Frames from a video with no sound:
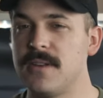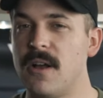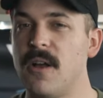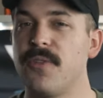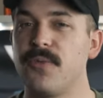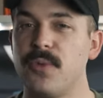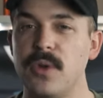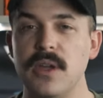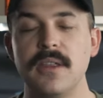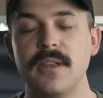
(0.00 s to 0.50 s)

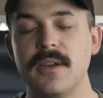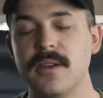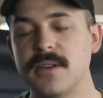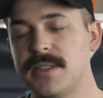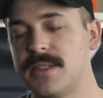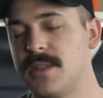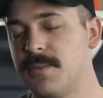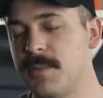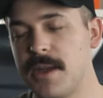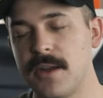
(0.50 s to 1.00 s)
All three of
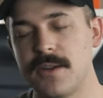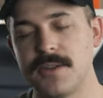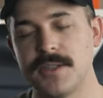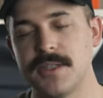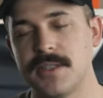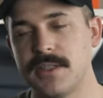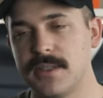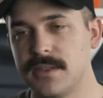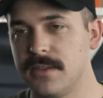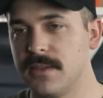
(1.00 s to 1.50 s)
those to me are
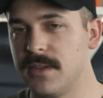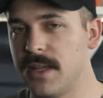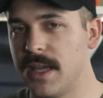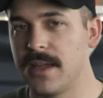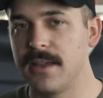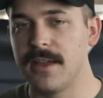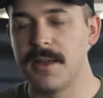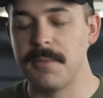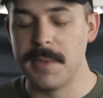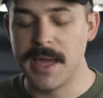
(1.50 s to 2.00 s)
just
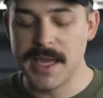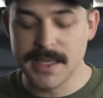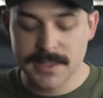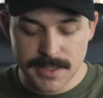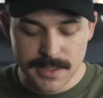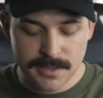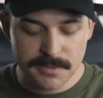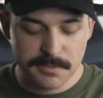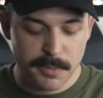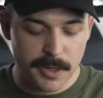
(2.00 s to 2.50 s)
like
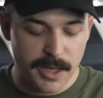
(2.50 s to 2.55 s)
amazing.